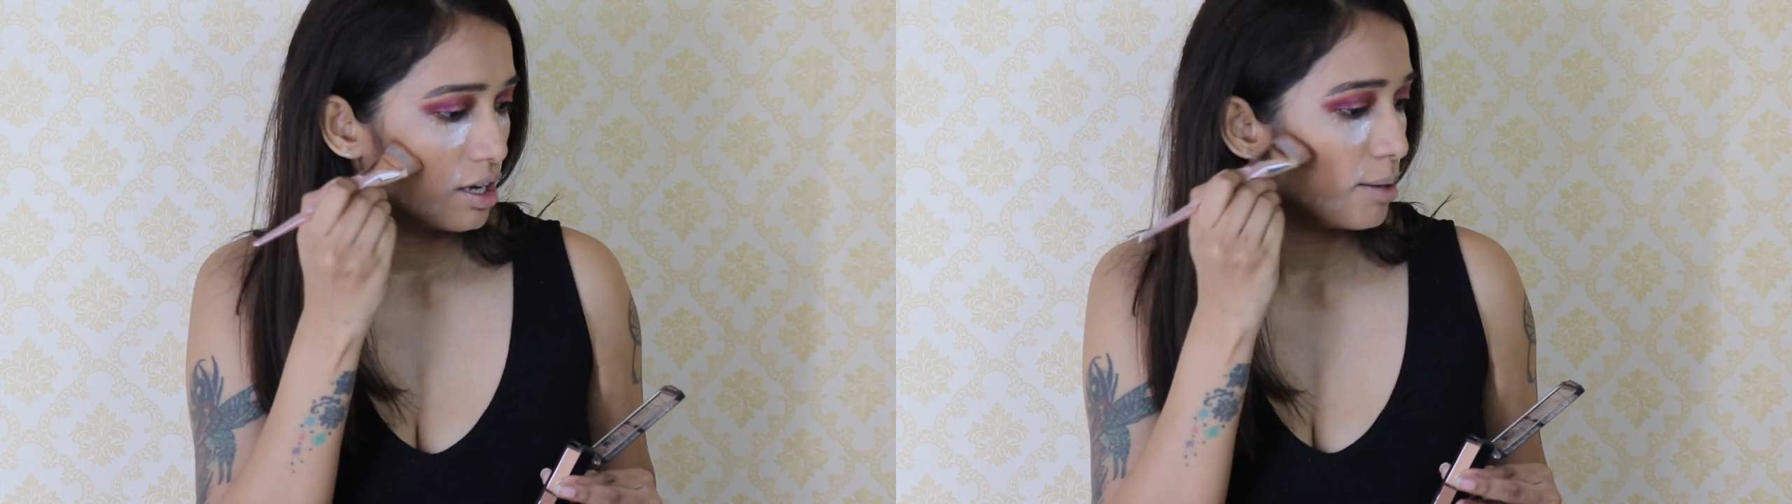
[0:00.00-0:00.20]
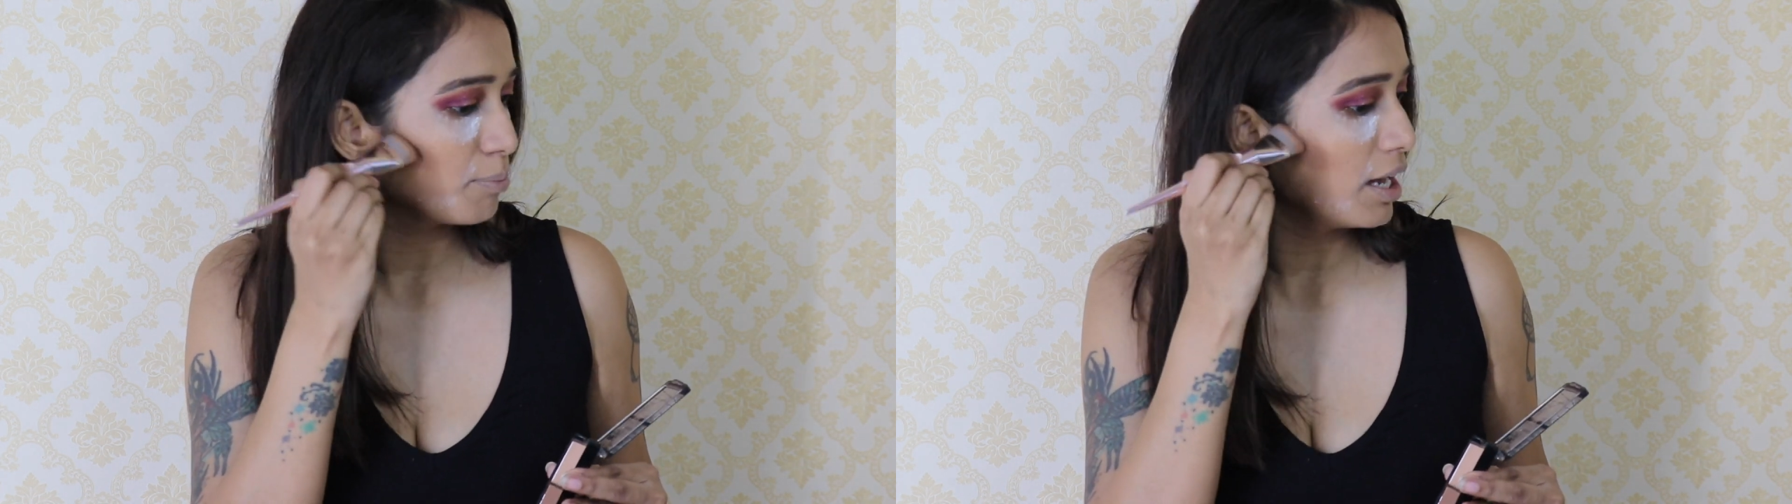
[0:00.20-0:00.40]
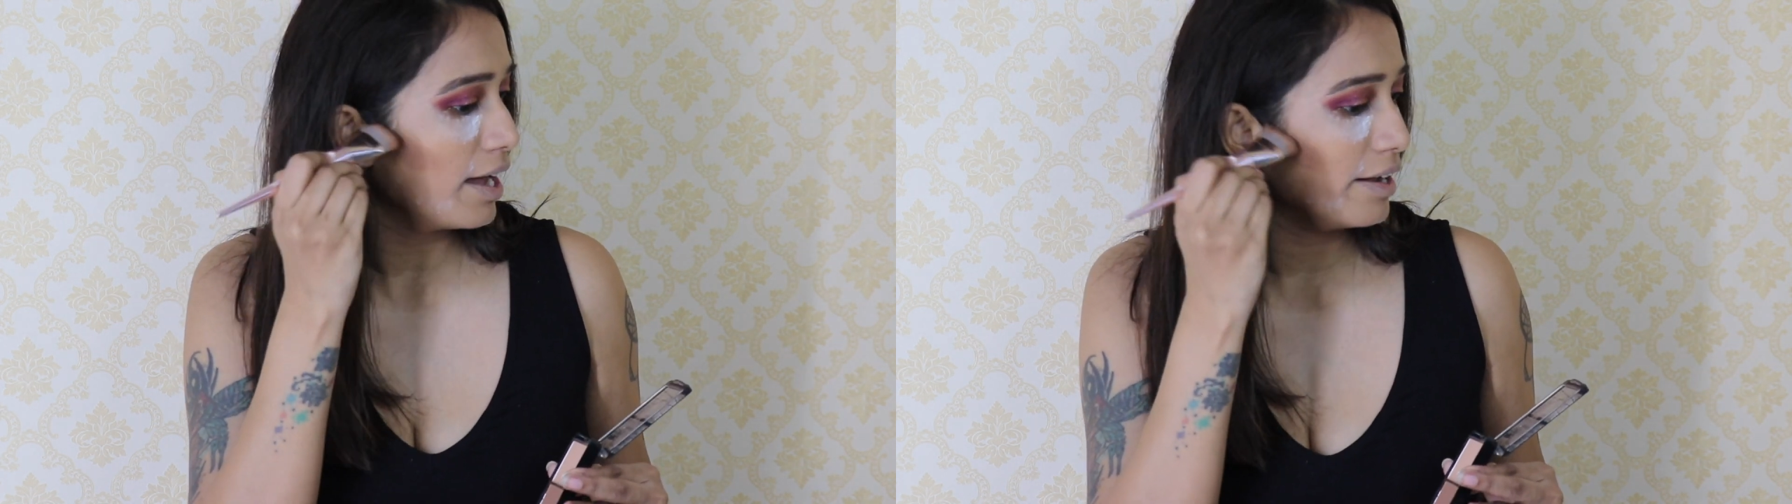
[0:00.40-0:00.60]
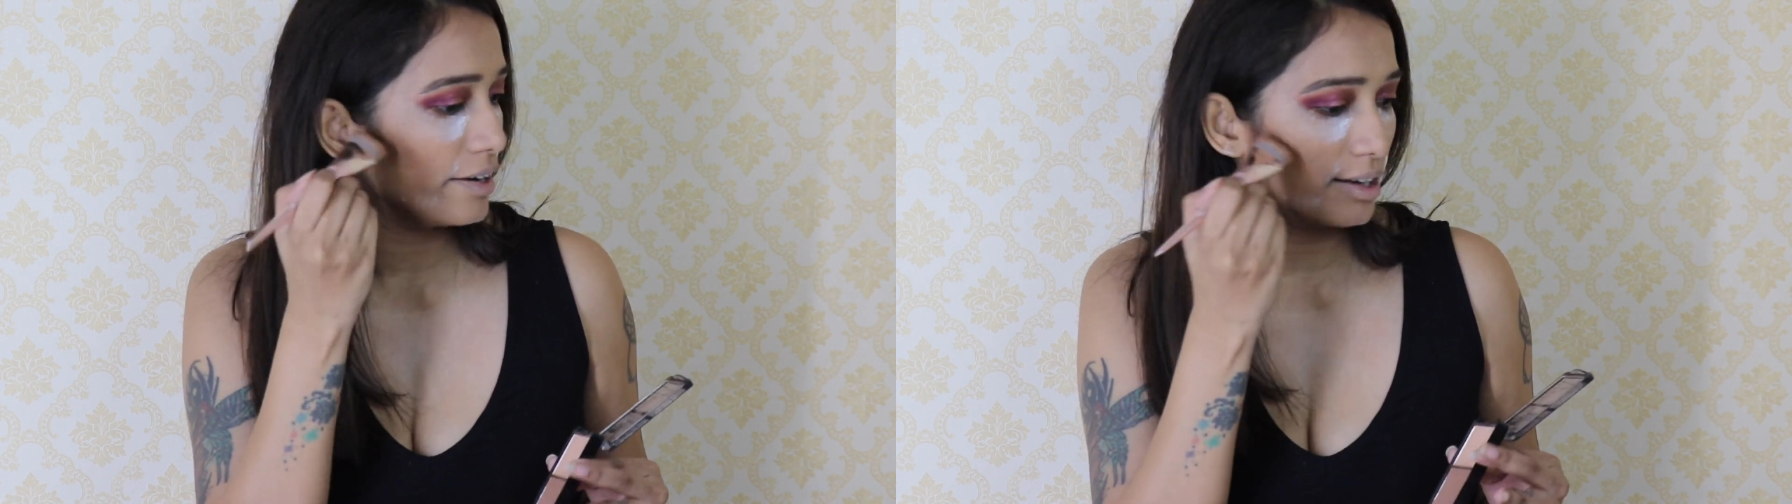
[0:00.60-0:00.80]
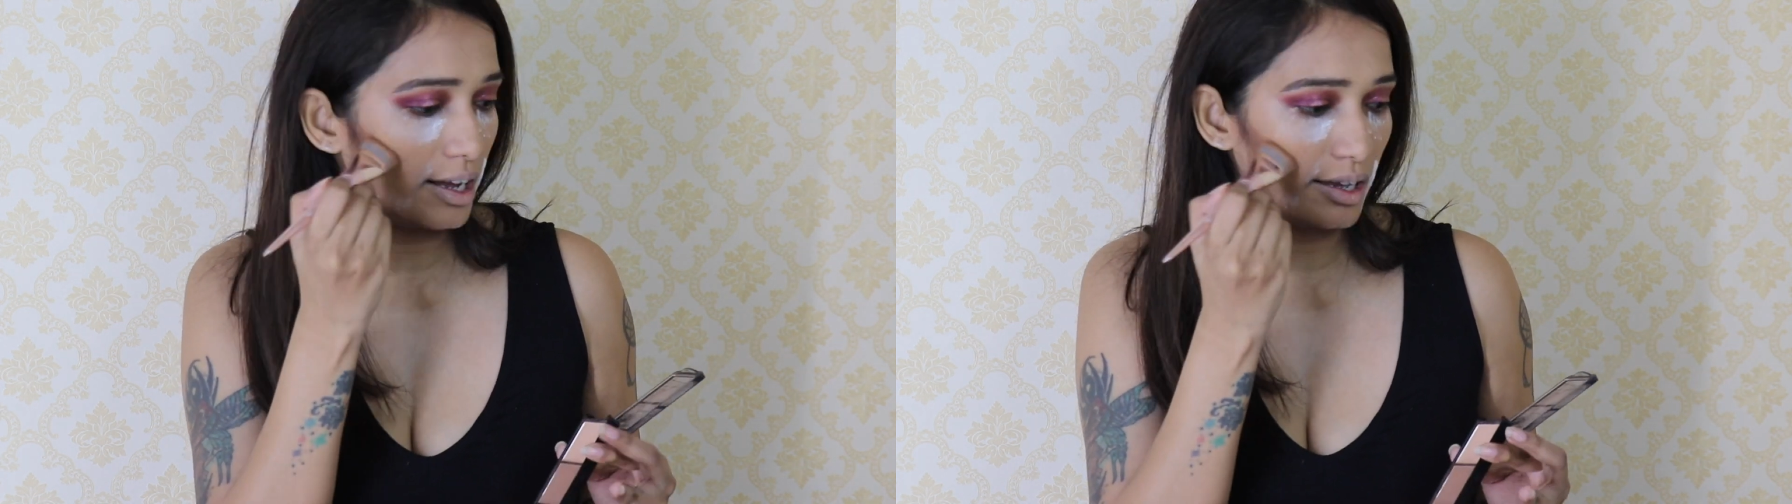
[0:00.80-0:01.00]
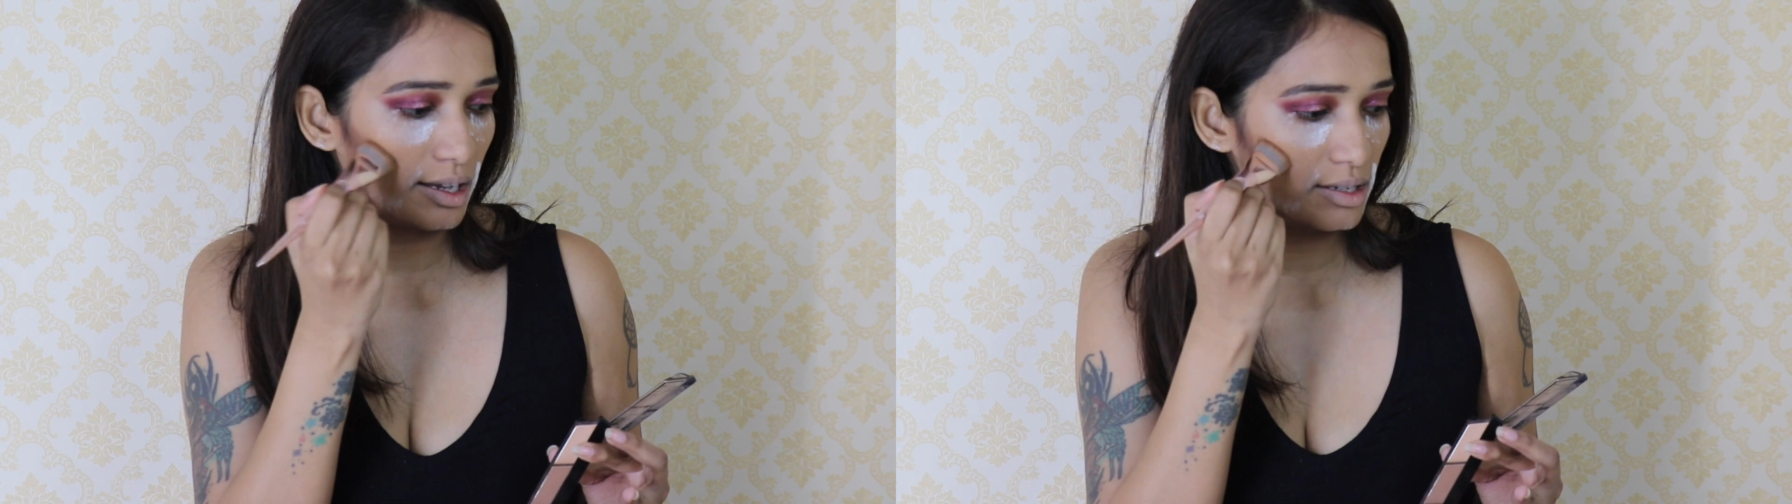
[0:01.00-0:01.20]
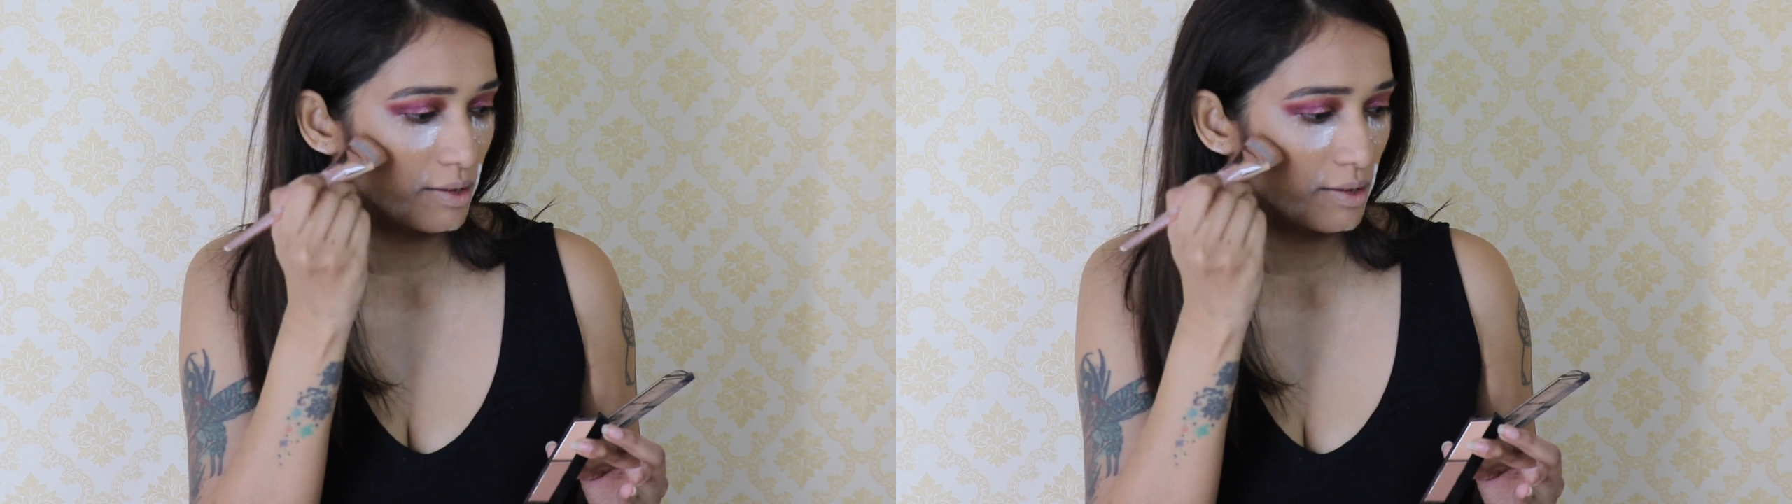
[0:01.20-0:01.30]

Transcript: apply it like as